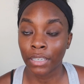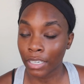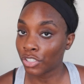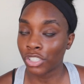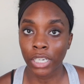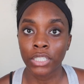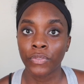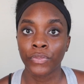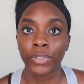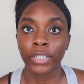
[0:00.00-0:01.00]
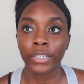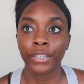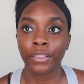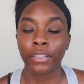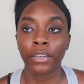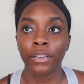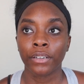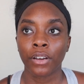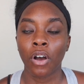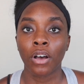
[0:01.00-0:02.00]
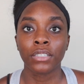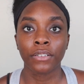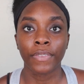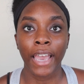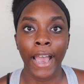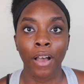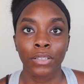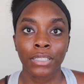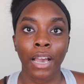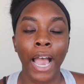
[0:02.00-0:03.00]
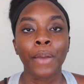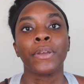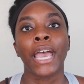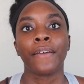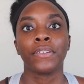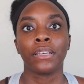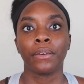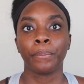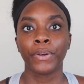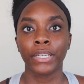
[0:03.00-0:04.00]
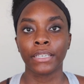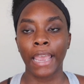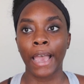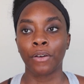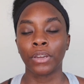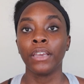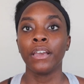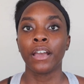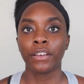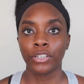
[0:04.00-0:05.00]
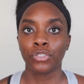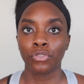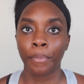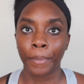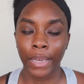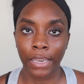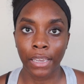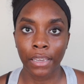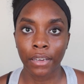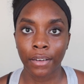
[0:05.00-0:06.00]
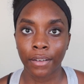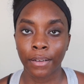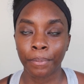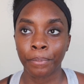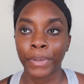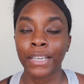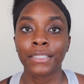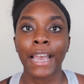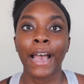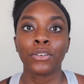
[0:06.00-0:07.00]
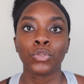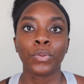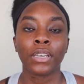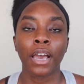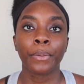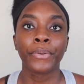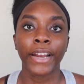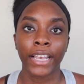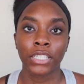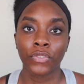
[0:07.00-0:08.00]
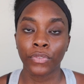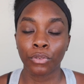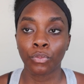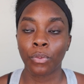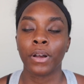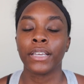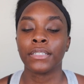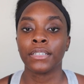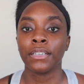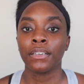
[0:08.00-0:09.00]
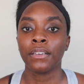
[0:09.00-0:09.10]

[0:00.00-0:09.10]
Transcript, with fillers: is just for the cost of the house, I would have to put down additional money um, because the house would not appraise for what